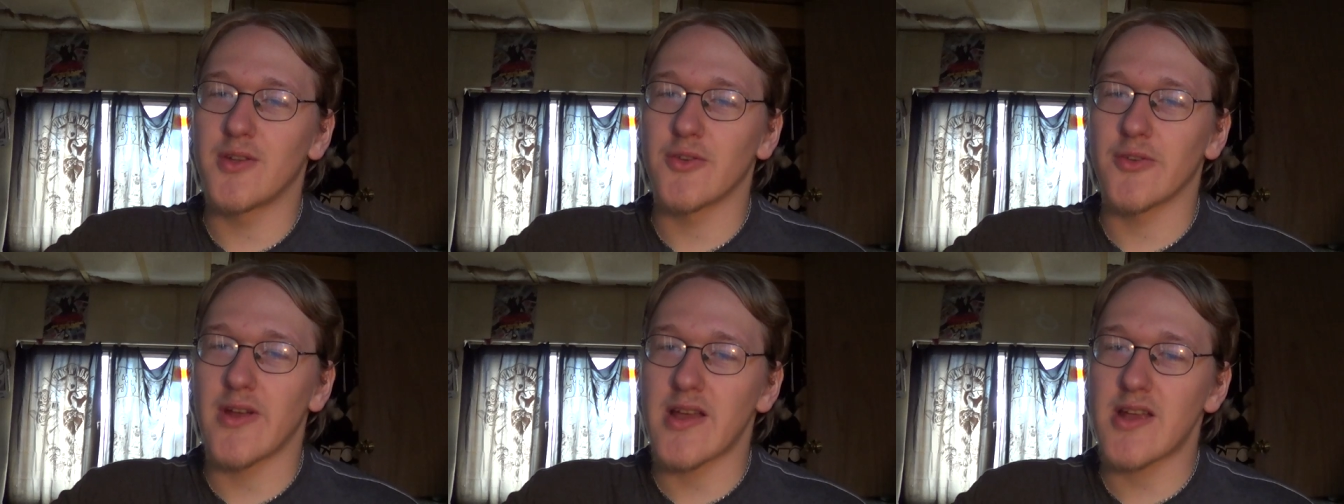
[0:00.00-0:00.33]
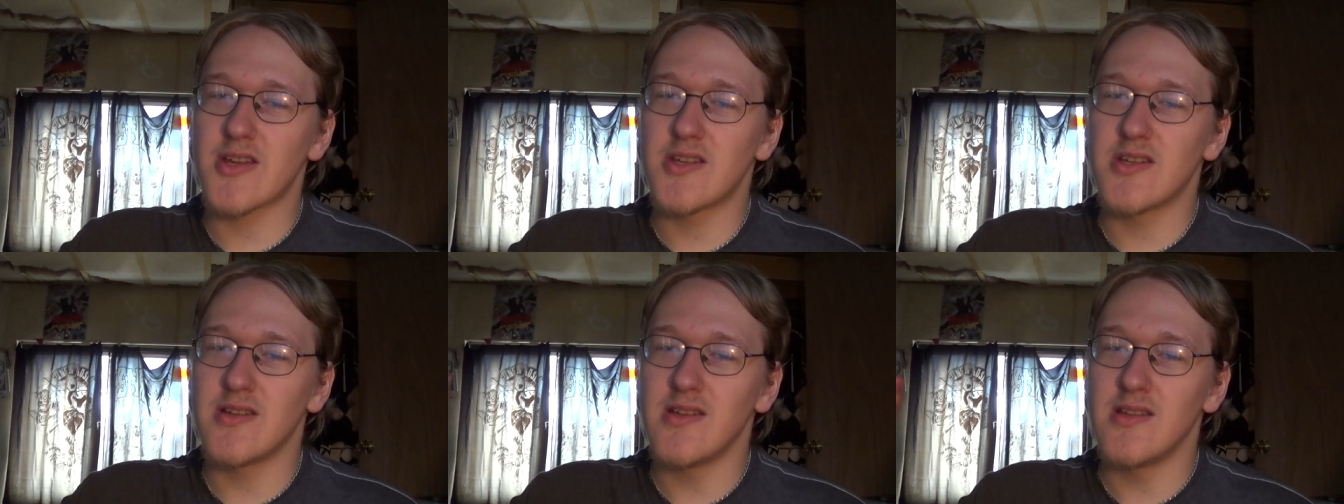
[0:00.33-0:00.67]

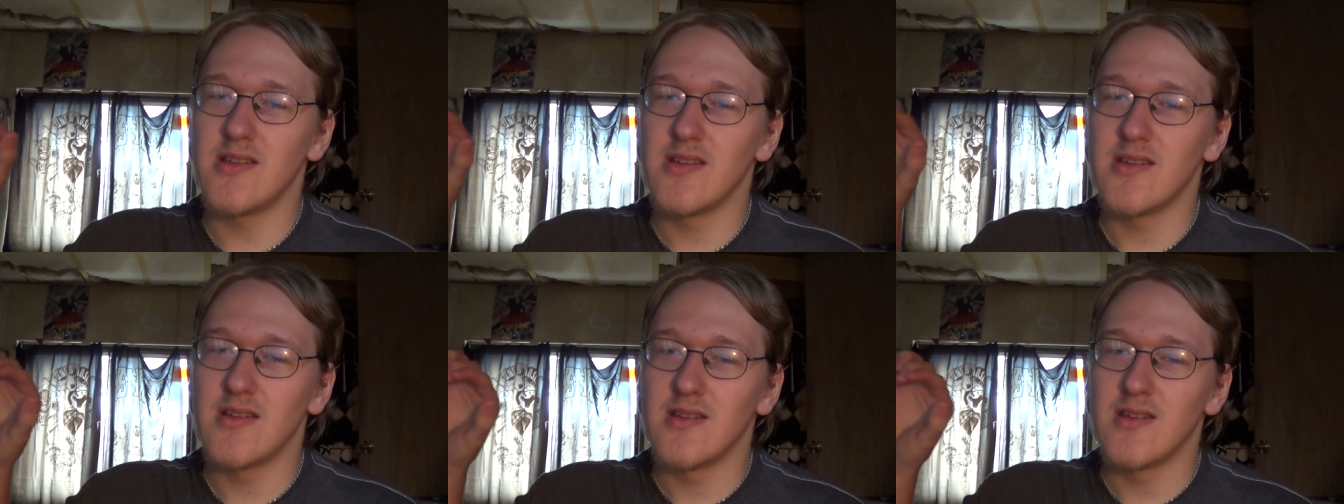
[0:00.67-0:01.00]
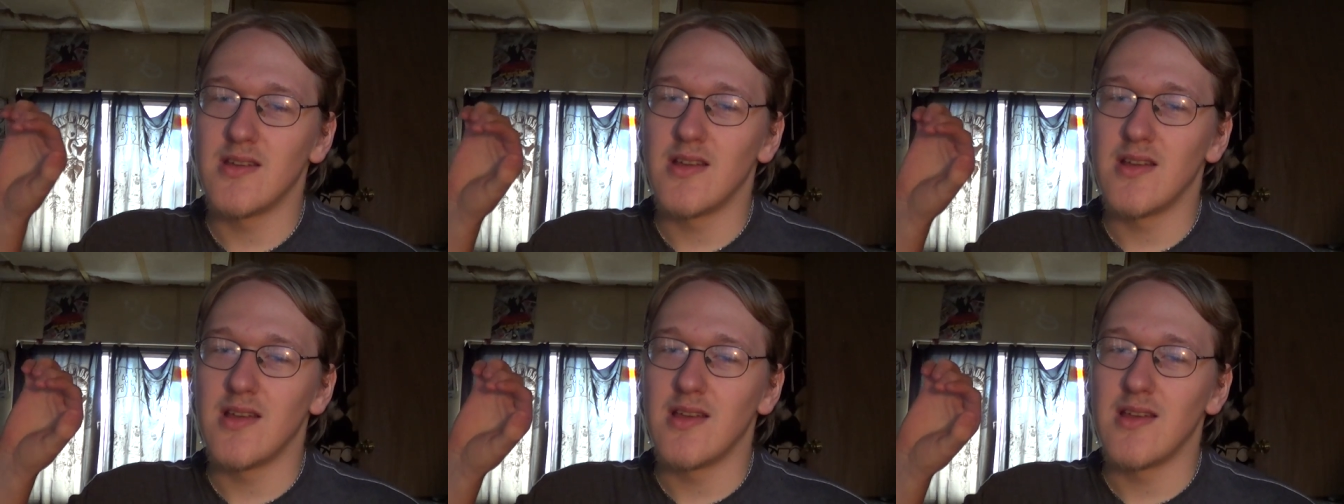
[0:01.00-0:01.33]
direction,
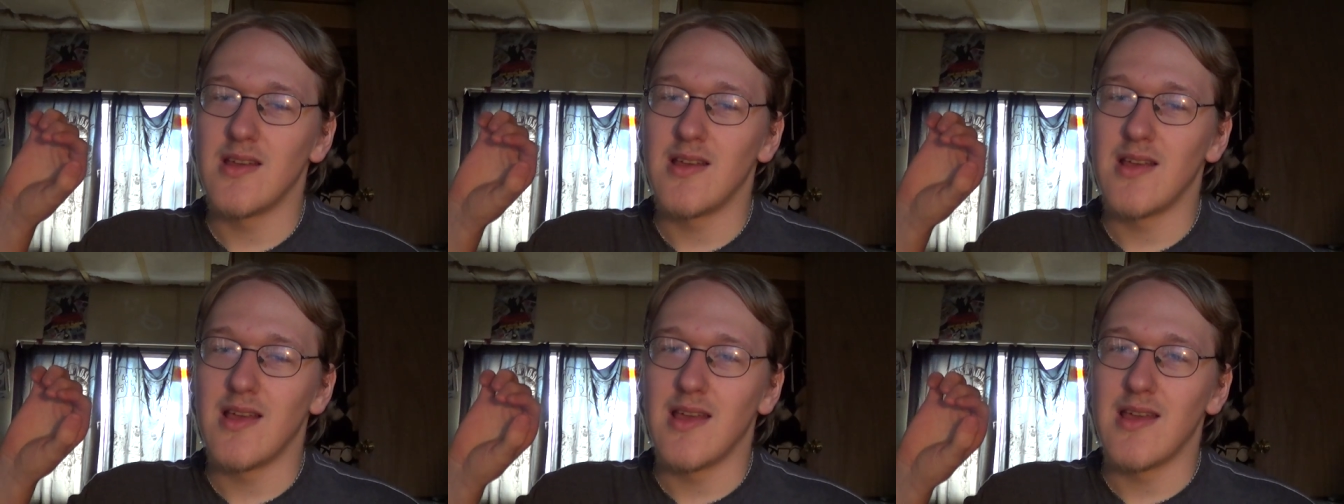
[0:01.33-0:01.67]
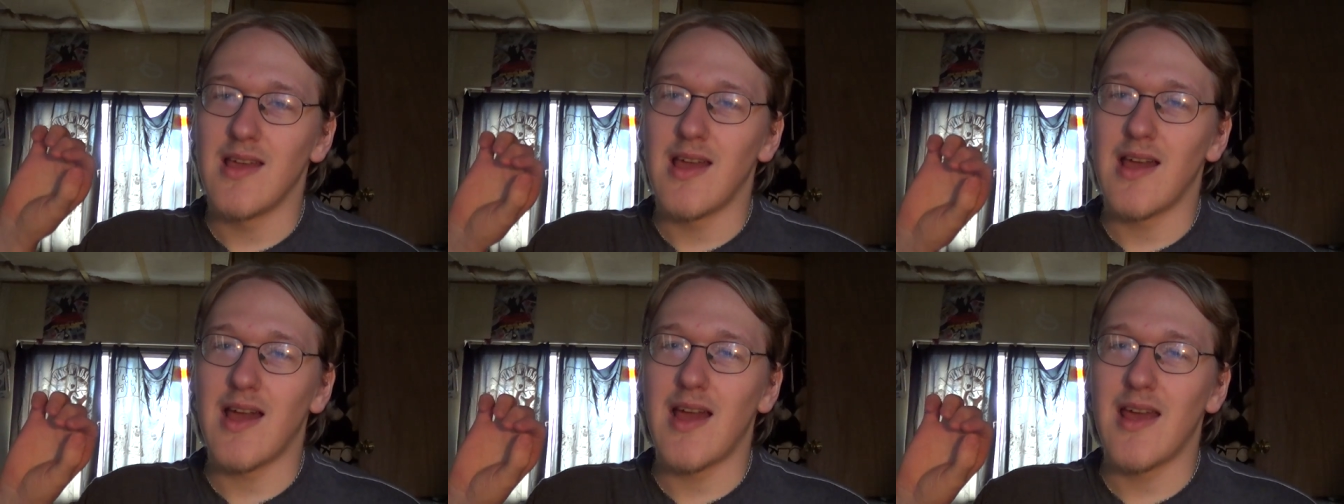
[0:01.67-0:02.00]

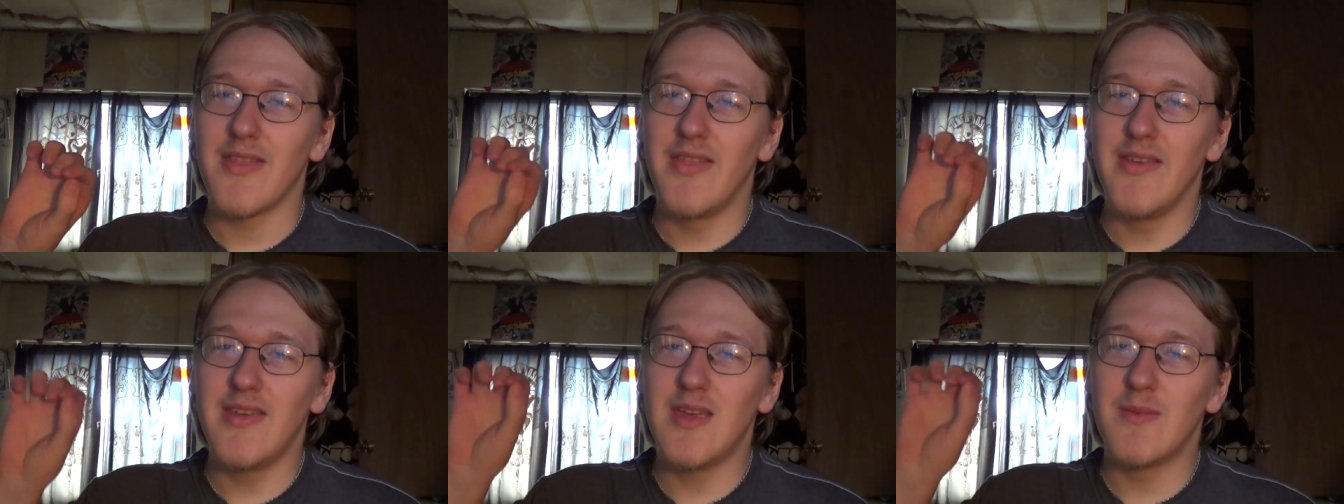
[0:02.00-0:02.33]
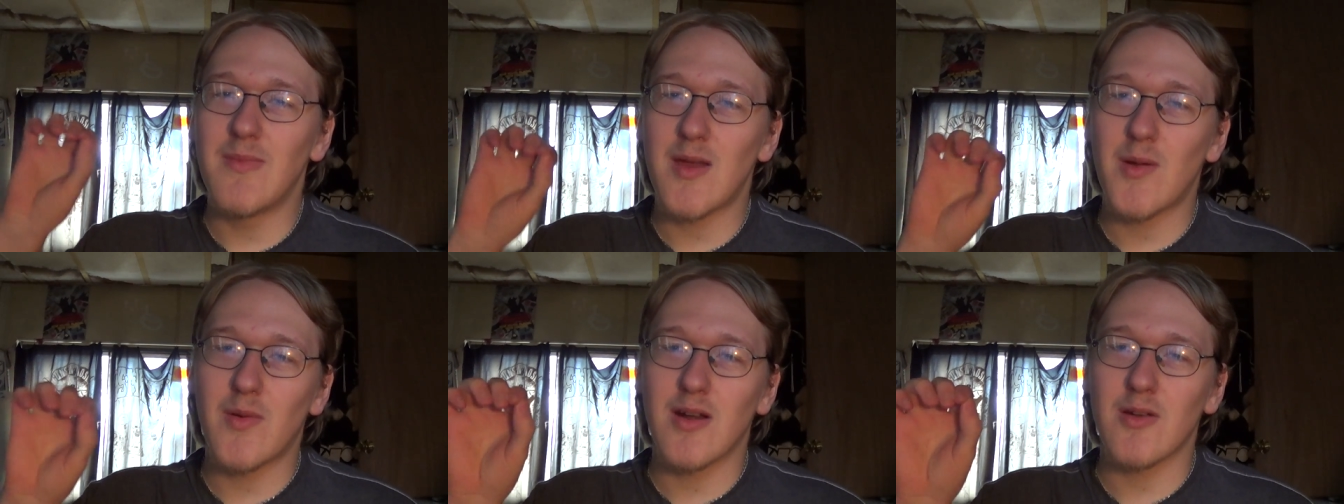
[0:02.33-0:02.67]
I think you
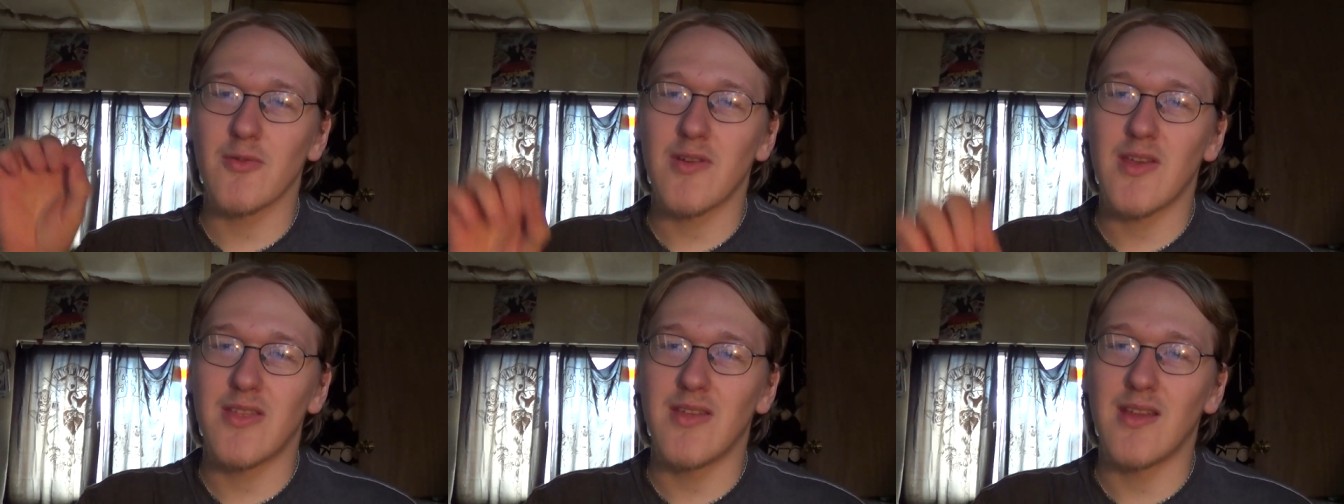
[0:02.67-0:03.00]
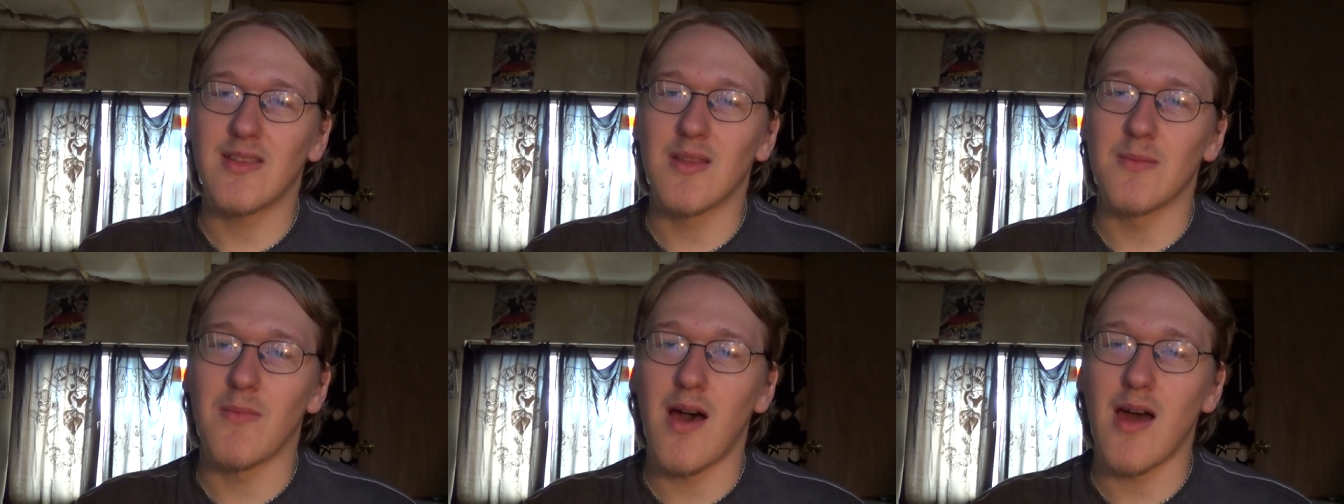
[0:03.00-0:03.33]
might want to
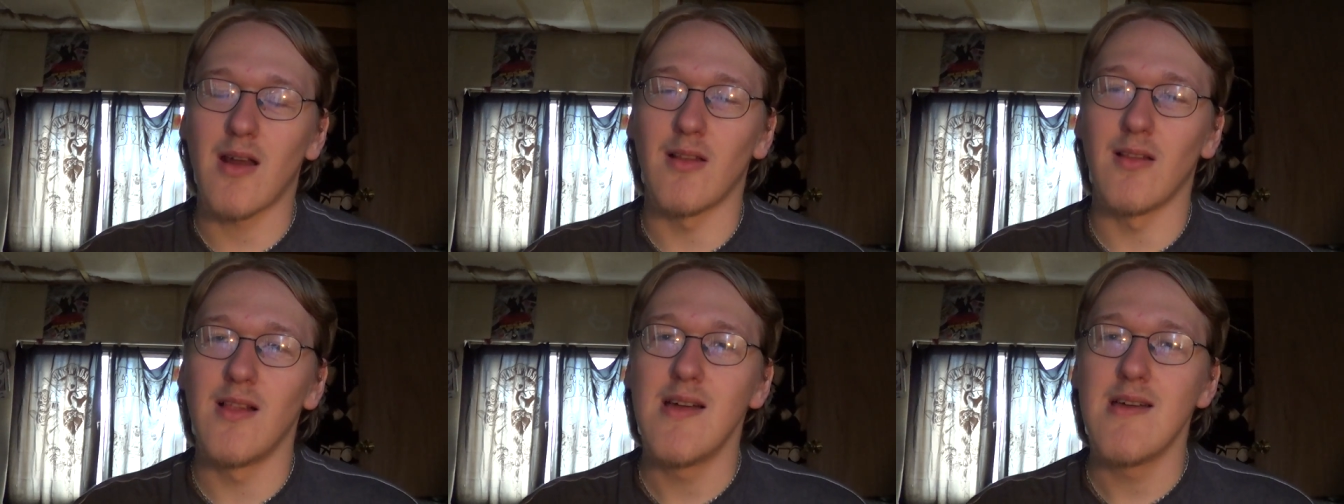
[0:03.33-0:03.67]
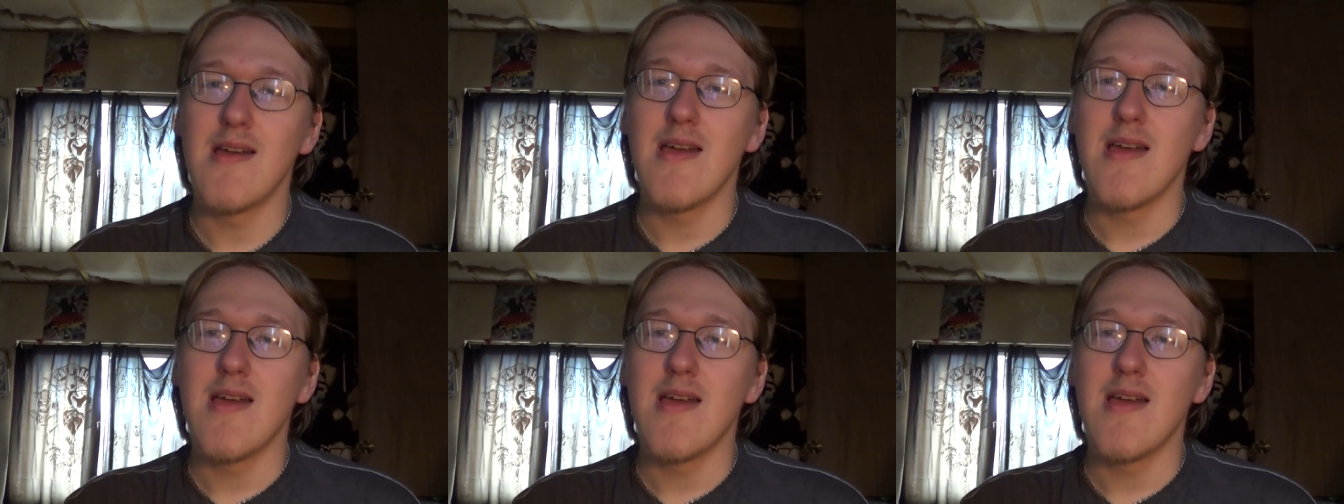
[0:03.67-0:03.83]
rethink the model.